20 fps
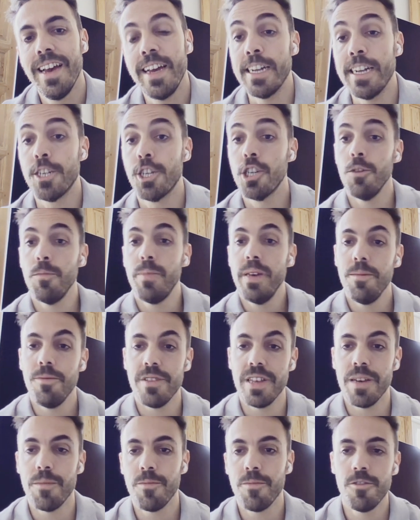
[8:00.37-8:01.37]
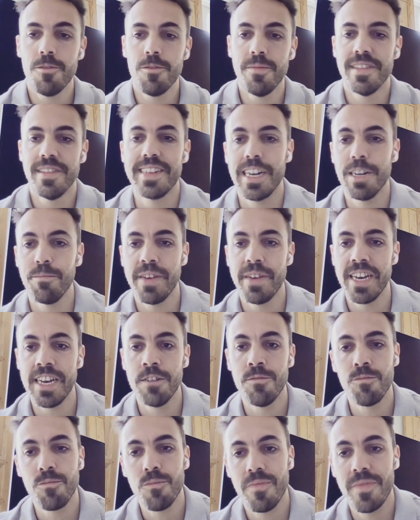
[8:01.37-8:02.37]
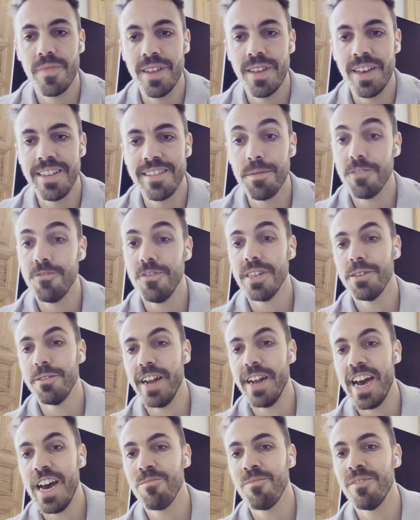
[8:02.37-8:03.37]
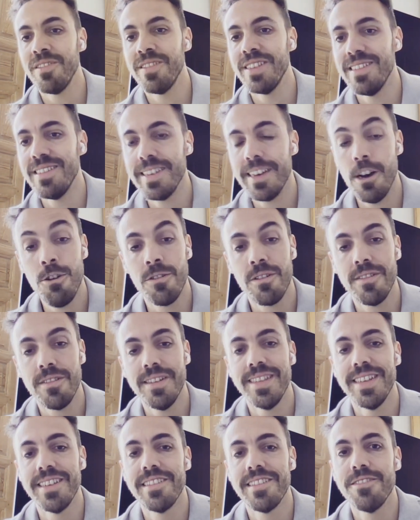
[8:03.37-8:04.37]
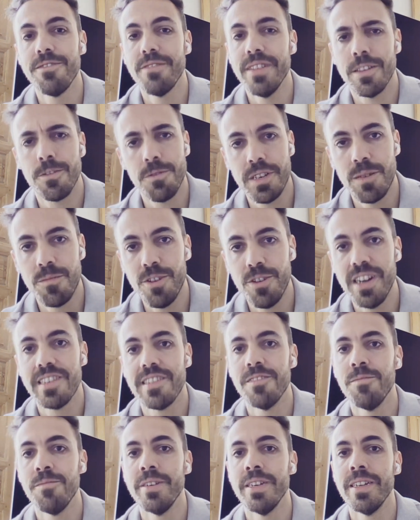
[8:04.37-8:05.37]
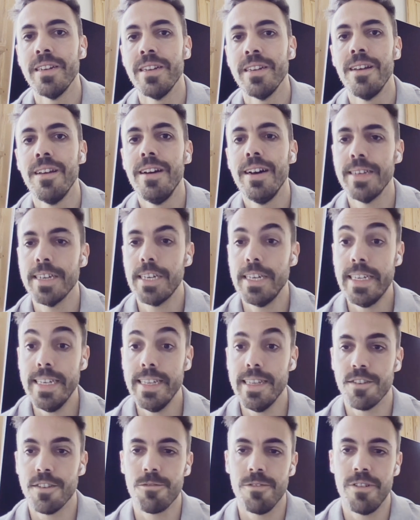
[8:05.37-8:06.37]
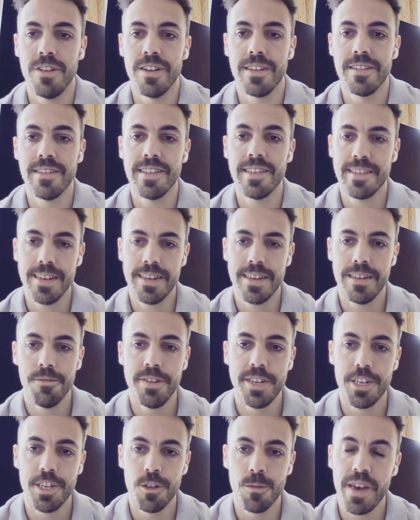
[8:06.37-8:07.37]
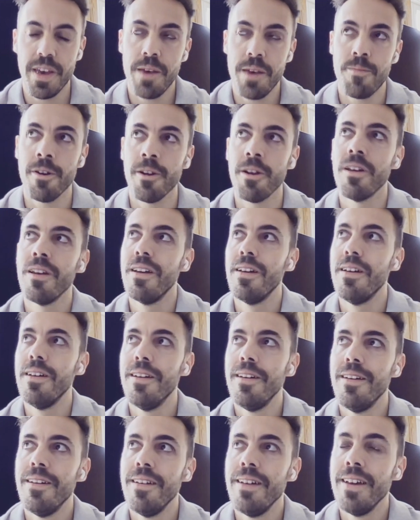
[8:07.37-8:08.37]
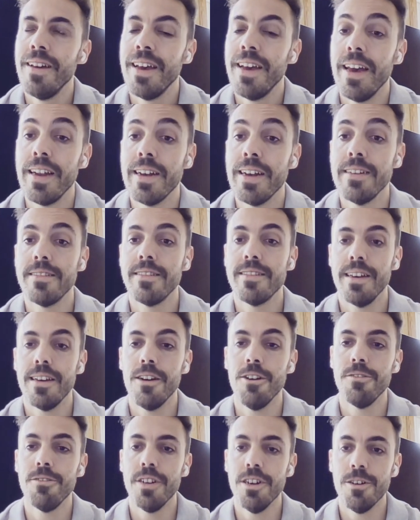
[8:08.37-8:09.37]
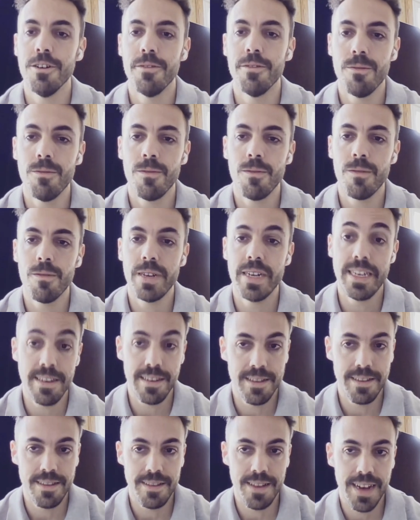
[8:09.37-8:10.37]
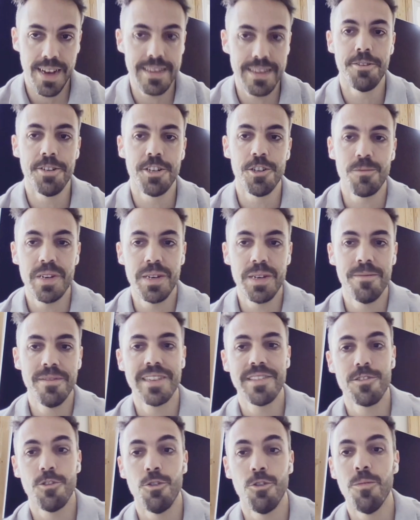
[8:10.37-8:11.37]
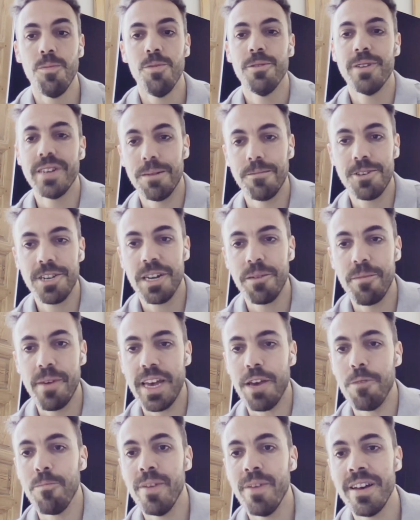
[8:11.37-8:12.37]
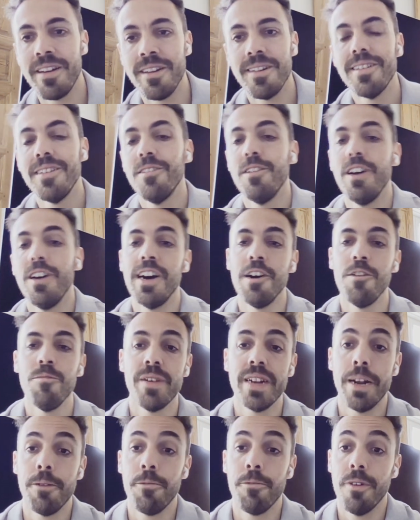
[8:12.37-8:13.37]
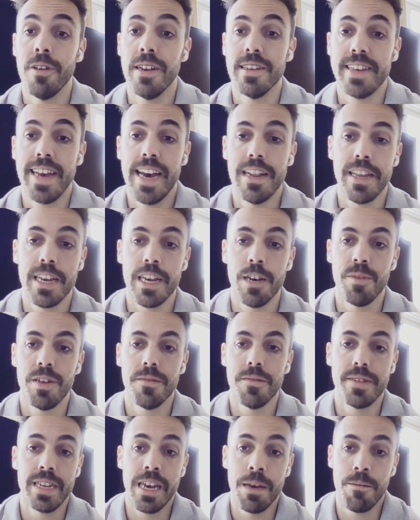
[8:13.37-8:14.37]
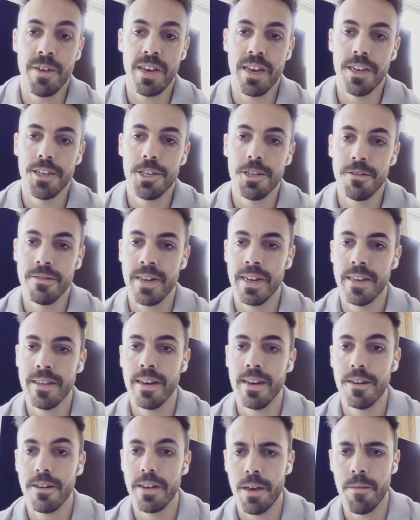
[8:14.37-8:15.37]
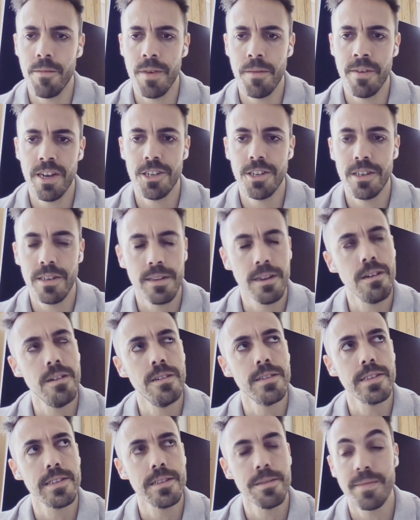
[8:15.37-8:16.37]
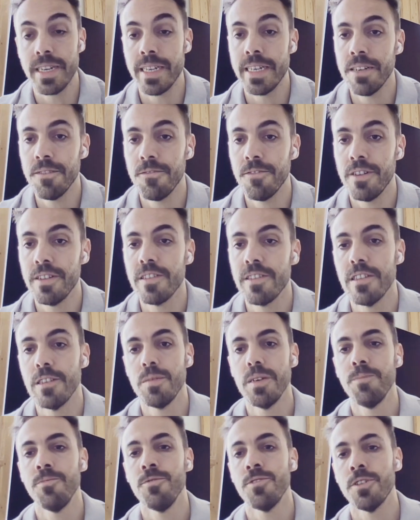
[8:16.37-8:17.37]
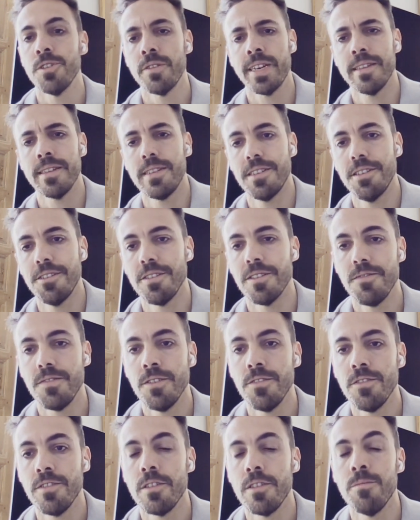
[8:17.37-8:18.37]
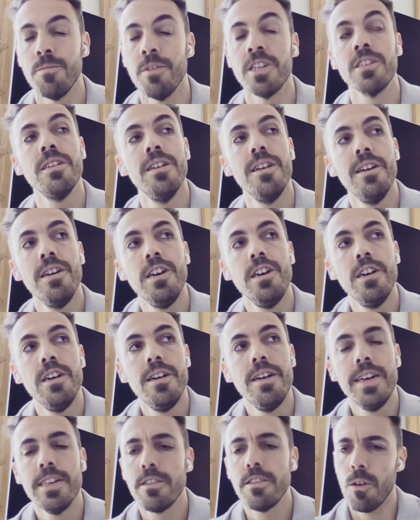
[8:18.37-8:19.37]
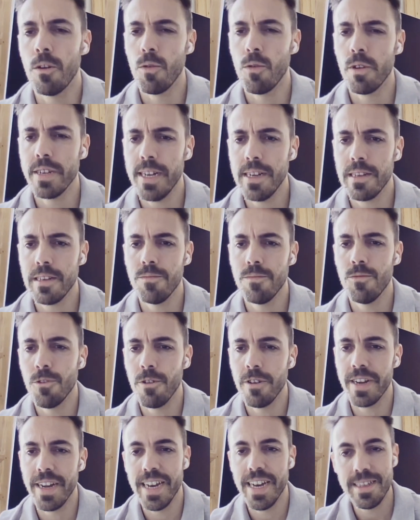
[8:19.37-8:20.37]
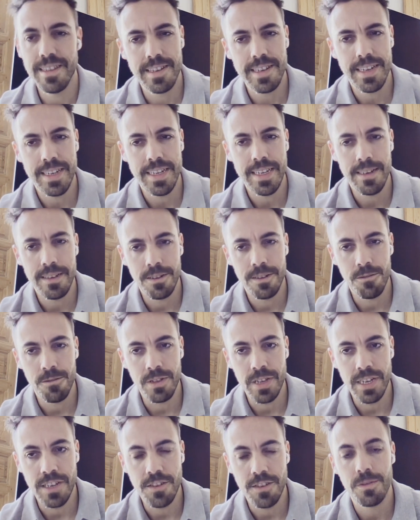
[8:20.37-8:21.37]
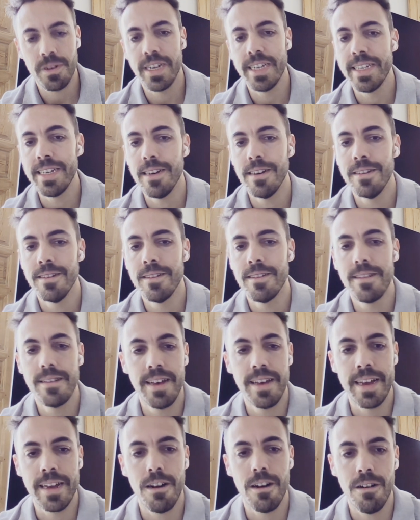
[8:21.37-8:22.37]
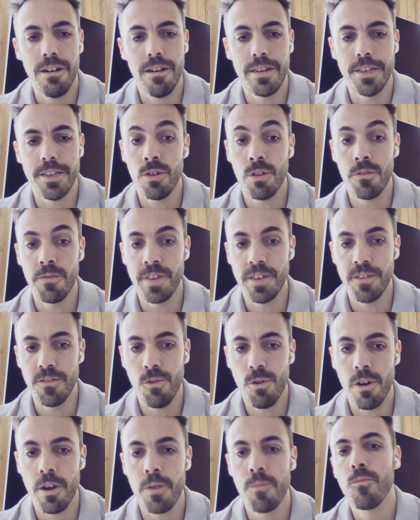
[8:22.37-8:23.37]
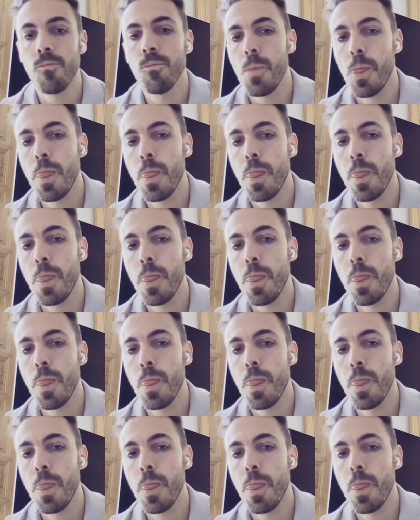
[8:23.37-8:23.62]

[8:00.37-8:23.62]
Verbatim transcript: and i'd show people the improvements that i'd made and something funny would happen they'd say oh glenn that's, that's really impressive but i think you did this wrong because that's not in the original paper and i'd say oh no it is not in the original paper that's the whole point i'm trying to make it better uh, but I realized I had like a bit of a naming issue, and I thought, okay, maybe I should call this something different so that people don't get too confused so much. And so I worked on it some more, and I had this idea to release what I'd done and call it YOLO V4.